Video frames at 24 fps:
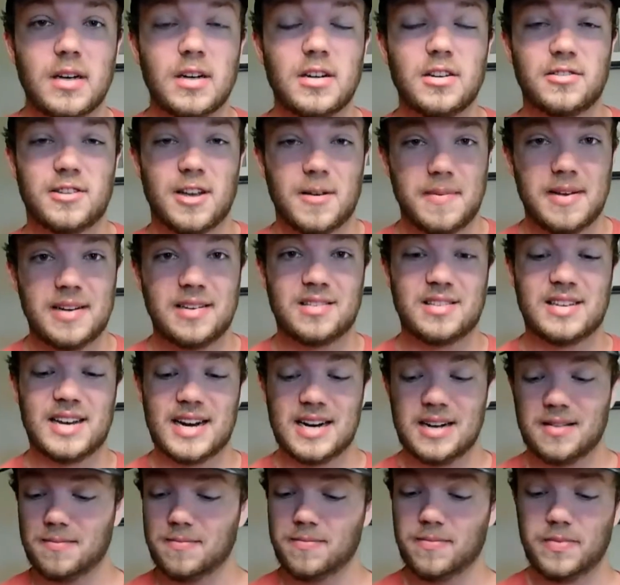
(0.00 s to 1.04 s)
So that being
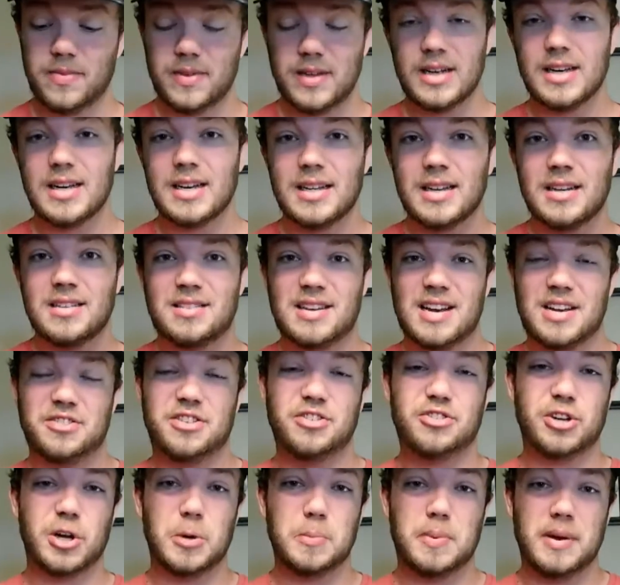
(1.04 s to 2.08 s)
said, let's actually
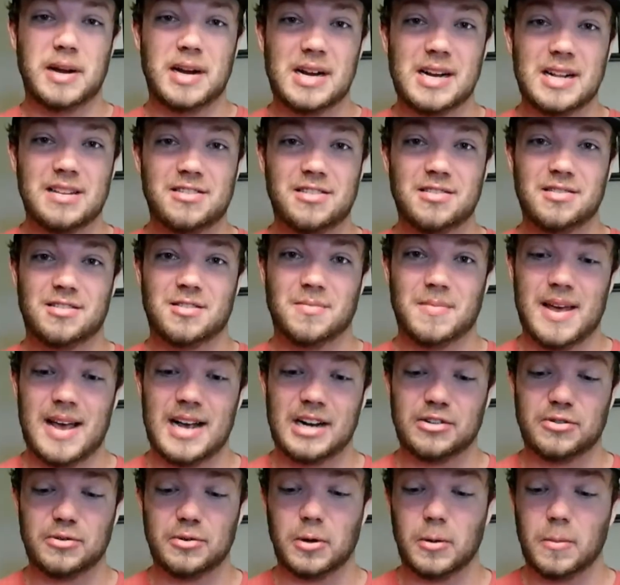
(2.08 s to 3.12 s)
jump into some
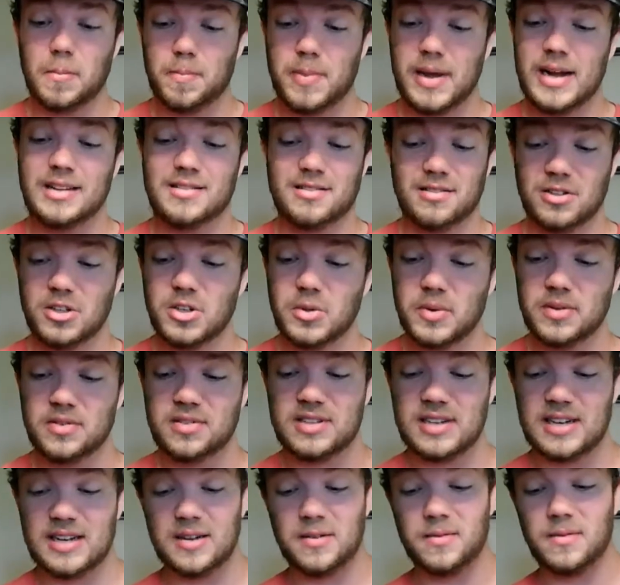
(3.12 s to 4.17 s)
actual baits and lures
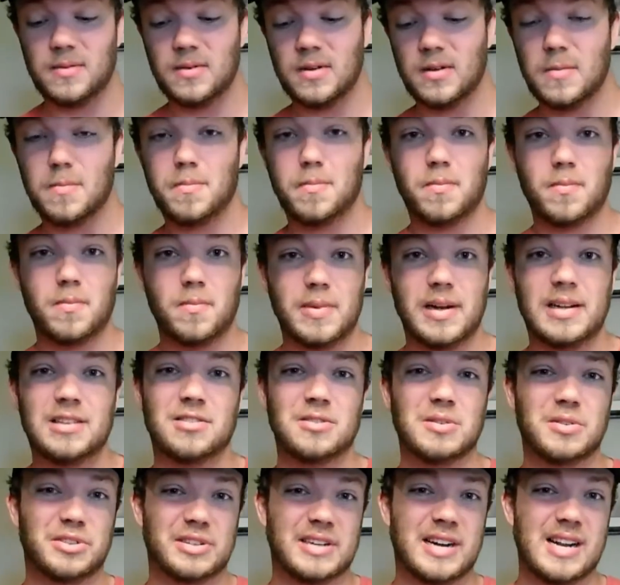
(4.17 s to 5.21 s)
now. Baits
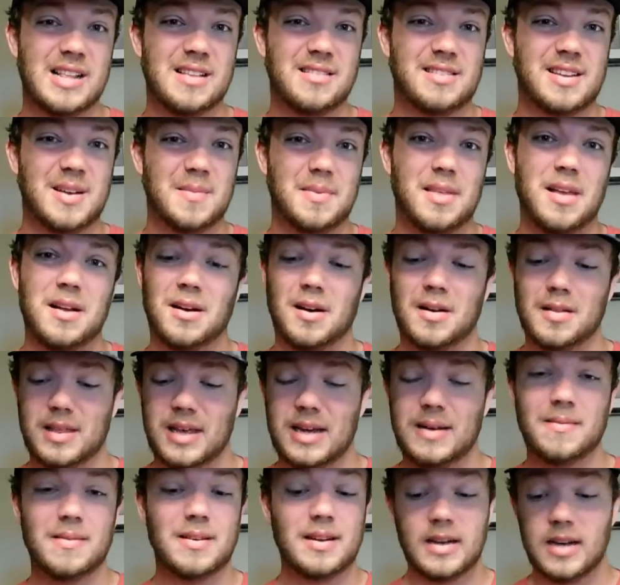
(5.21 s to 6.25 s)
and lures are kind of the same thing, aren't
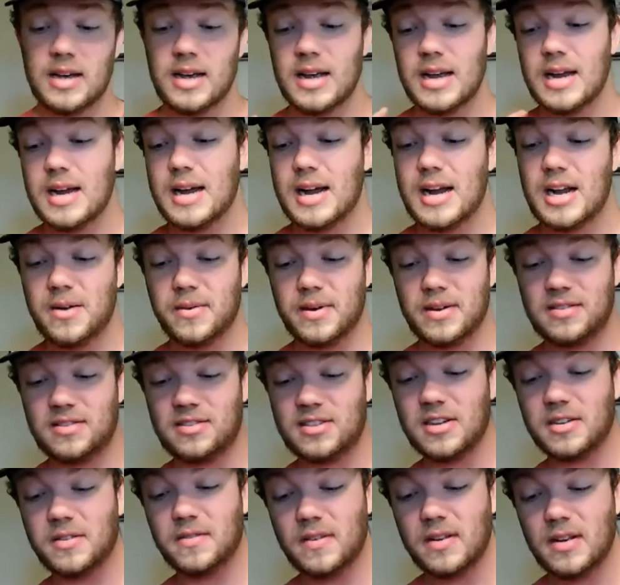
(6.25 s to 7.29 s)
they? Anyway,
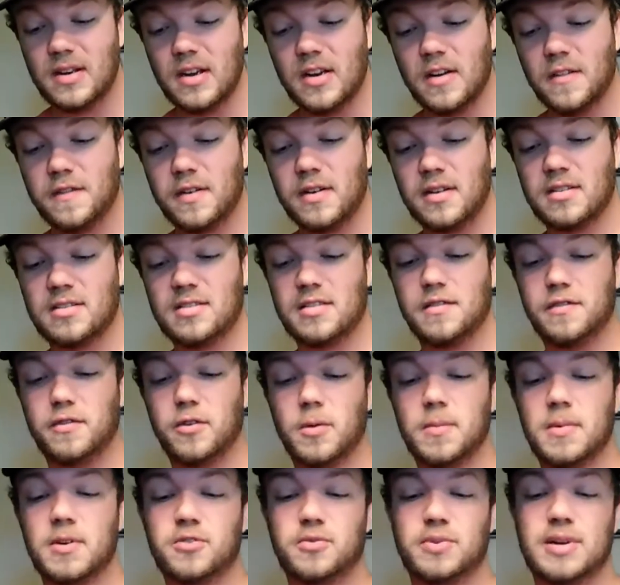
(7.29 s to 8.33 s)
so first and
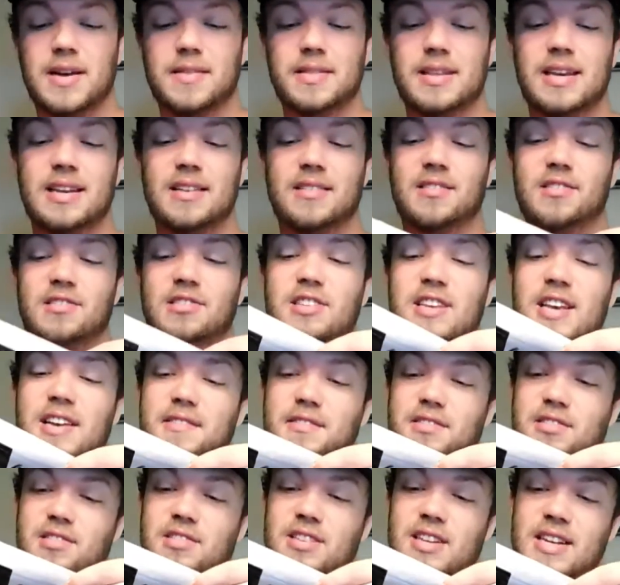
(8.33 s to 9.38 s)
foremost, we have the
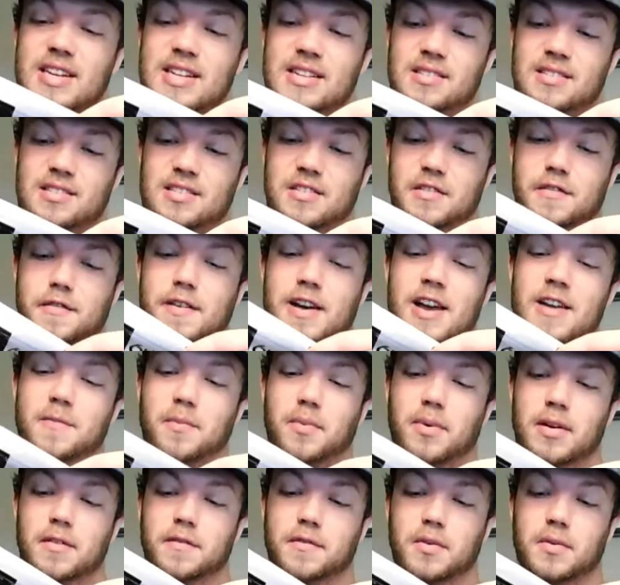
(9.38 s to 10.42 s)
6 Cents
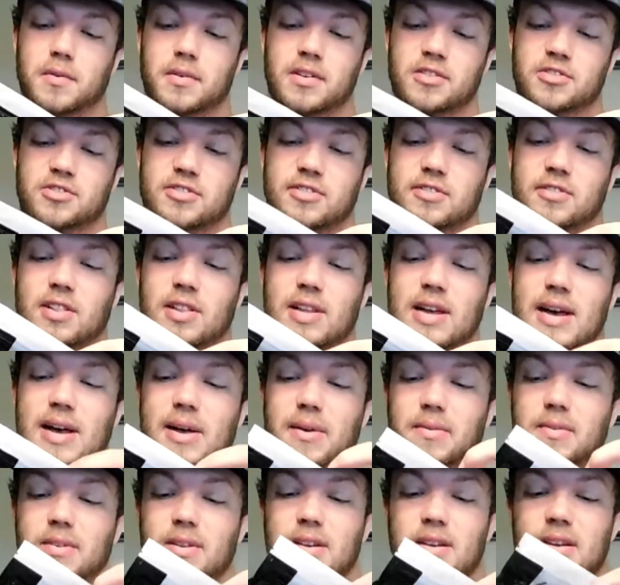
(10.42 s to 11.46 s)
5.4 inch
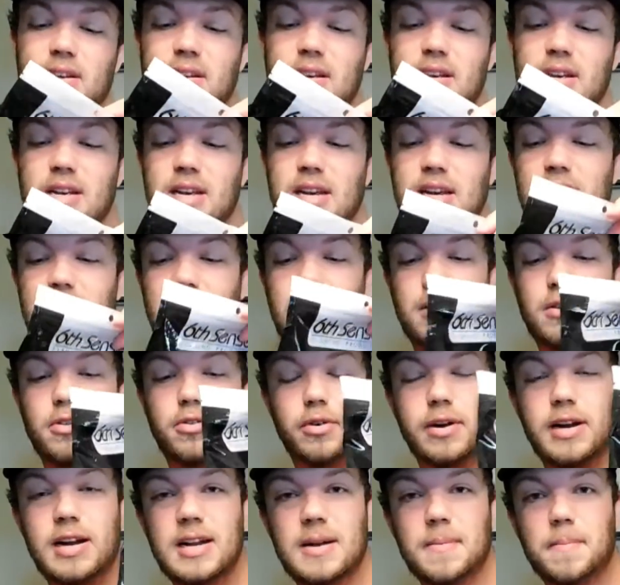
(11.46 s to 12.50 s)
clout in
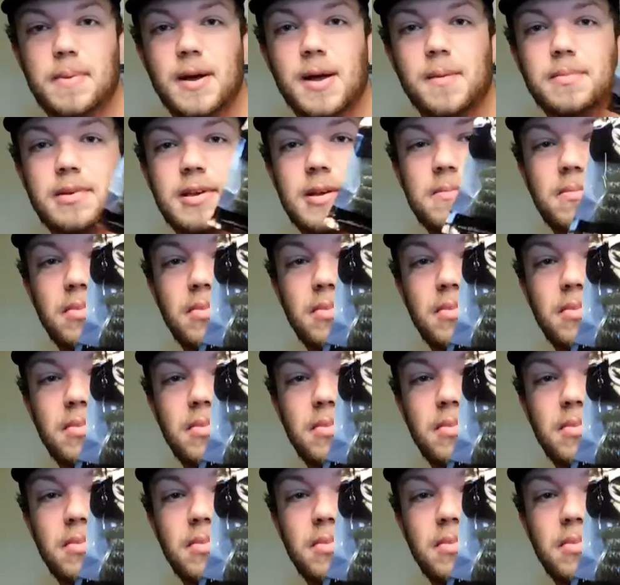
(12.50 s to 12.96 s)
green pumpkin